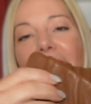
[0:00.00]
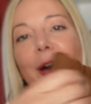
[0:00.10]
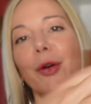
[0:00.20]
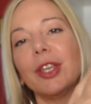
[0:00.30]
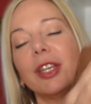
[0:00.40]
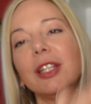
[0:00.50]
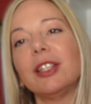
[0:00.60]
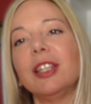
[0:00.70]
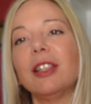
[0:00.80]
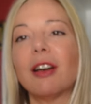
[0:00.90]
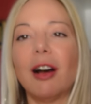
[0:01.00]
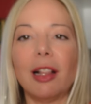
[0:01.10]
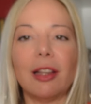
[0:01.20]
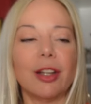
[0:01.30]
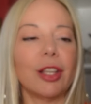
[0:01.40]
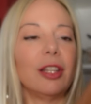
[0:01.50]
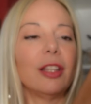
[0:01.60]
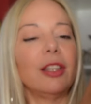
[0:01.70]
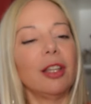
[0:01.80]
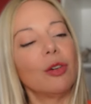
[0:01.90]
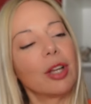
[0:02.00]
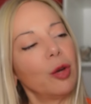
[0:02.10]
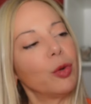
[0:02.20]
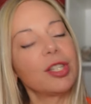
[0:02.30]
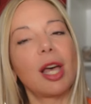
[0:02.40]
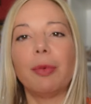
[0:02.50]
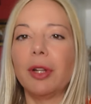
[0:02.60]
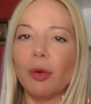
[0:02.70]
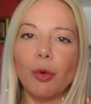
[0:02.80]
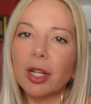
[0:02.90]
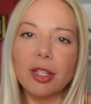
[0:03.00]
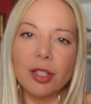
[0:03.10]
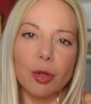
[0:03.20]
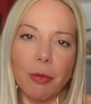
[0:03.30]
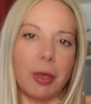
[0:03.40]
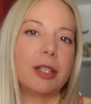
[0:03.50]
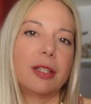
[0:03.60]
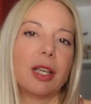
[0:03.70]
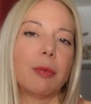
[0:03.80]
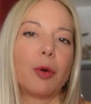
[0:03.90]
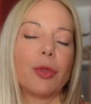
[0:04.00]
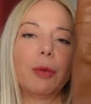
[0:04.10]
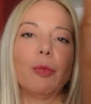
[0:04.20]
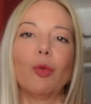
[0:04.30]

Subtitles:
Now, you're gonna see the color, you're gonna think, okay, what's happening? What is so amazing about them?